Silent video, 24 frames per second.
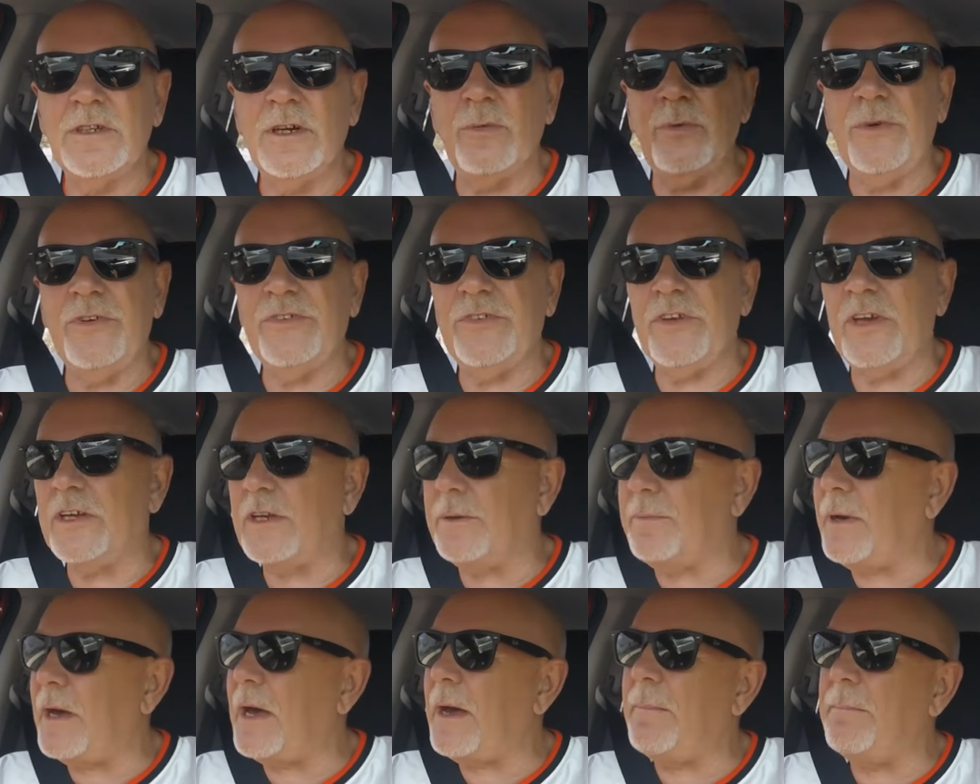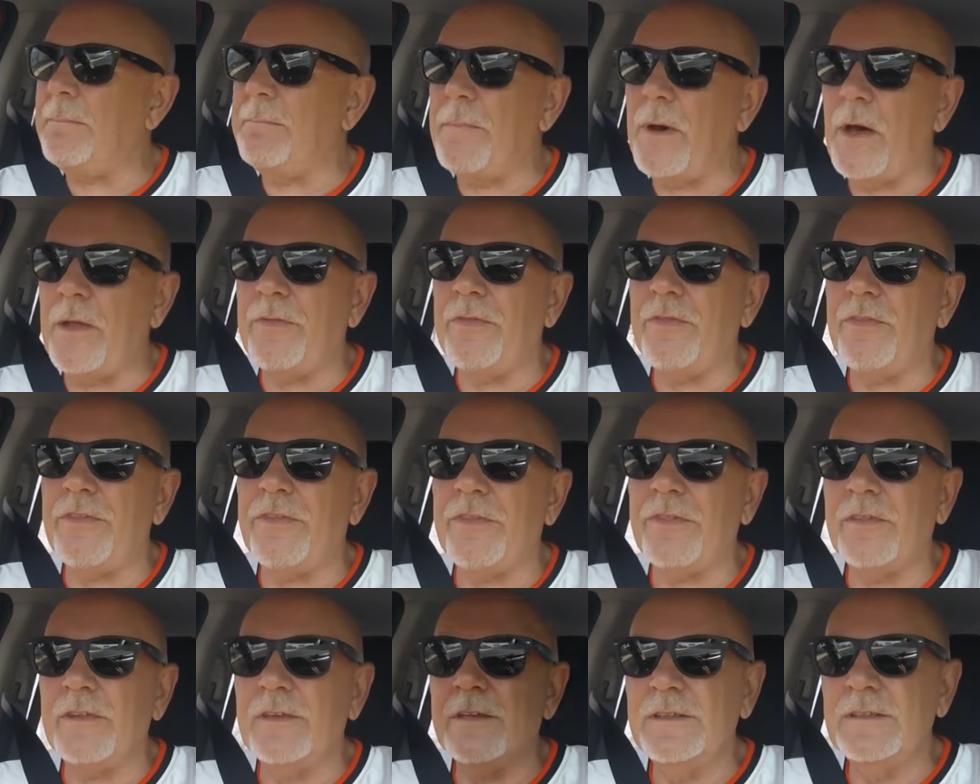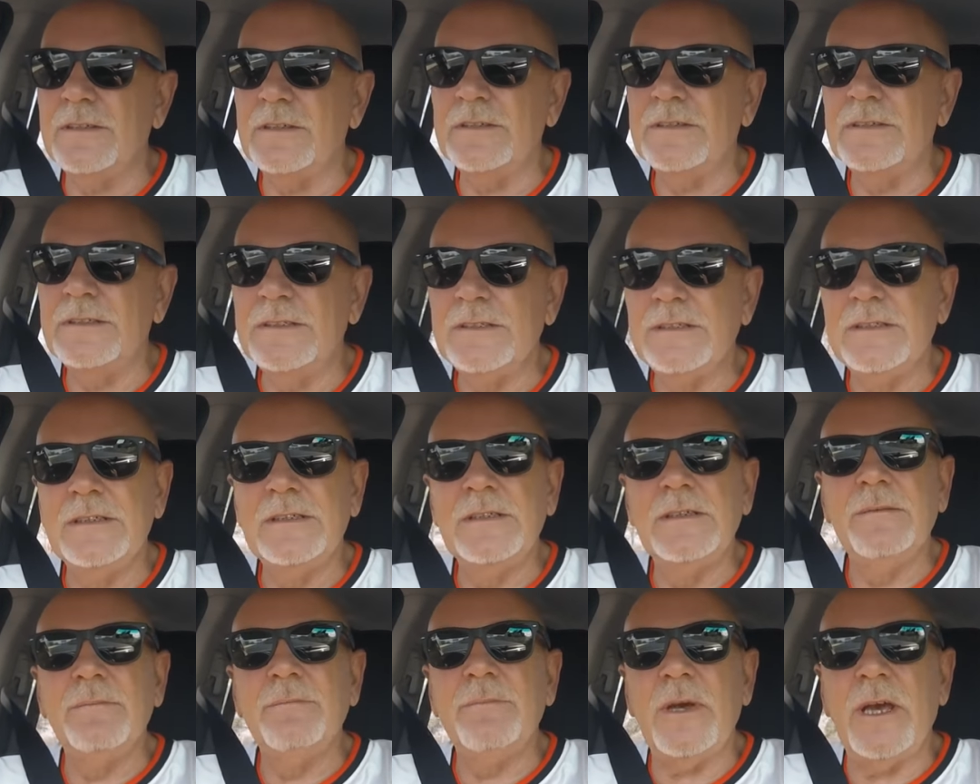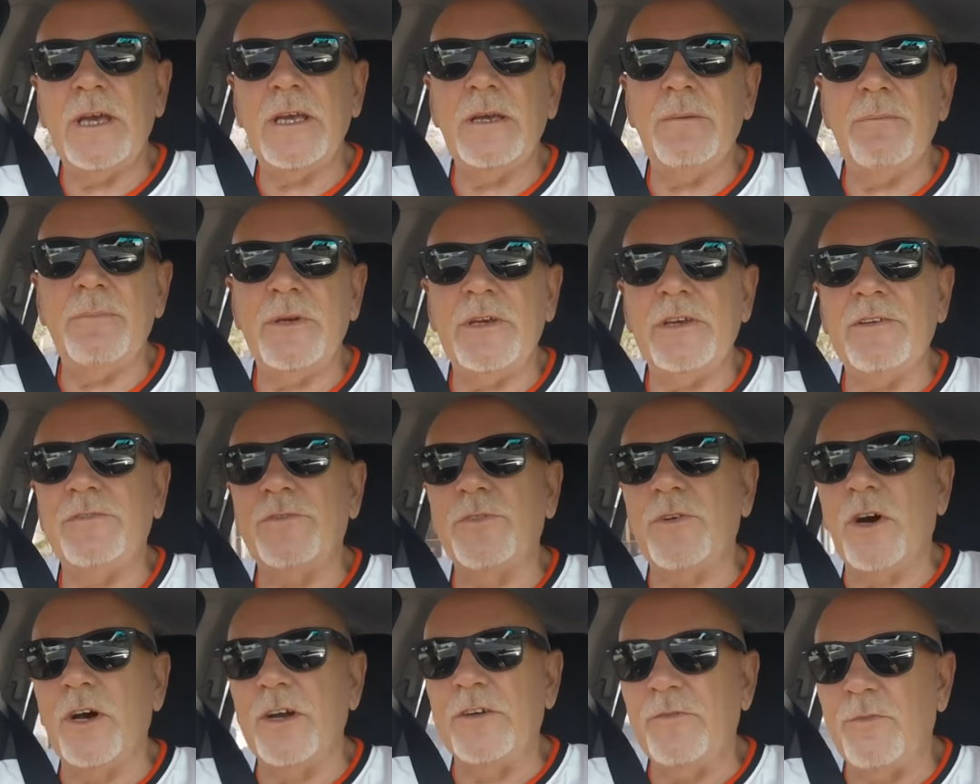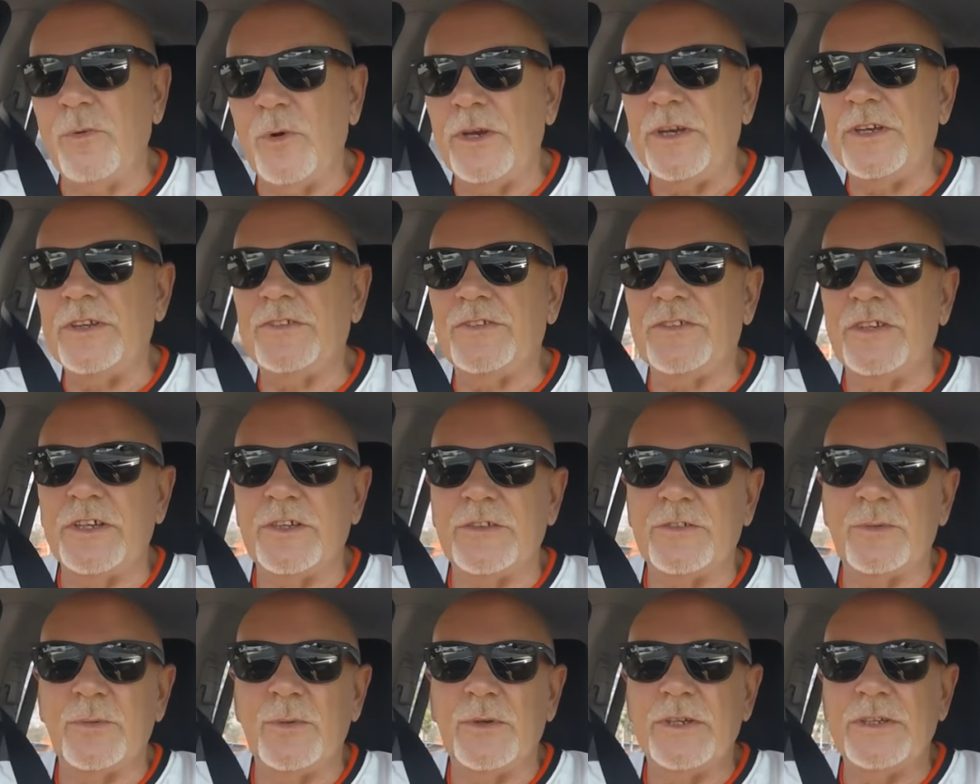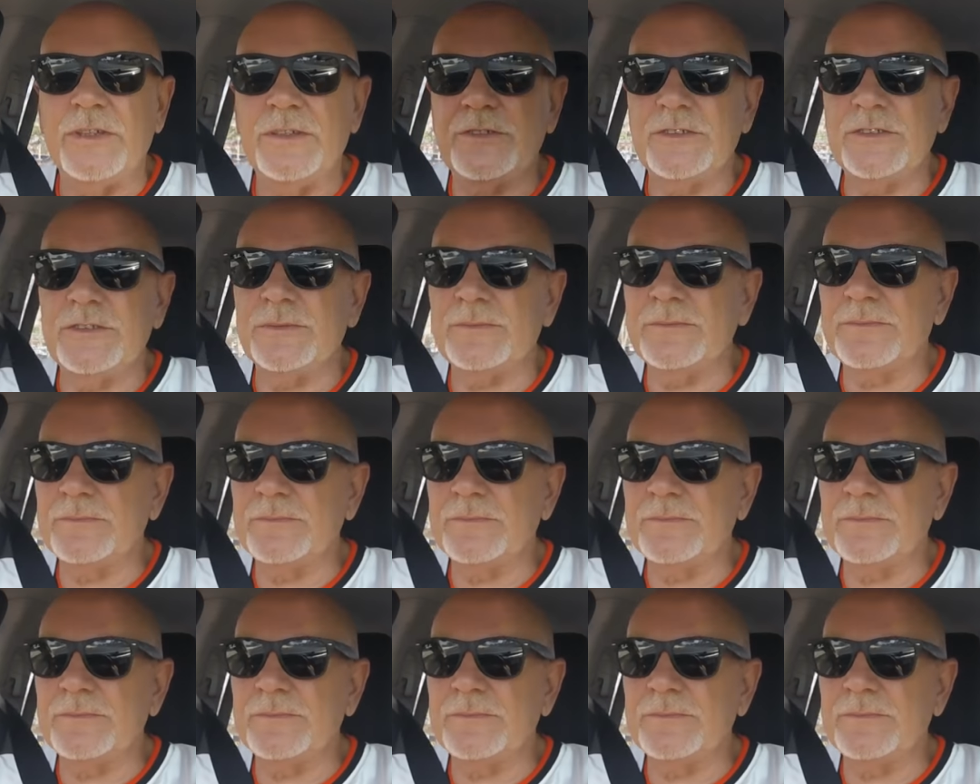Are we saying about a month? Maybe 5 weeks, 6 weeks.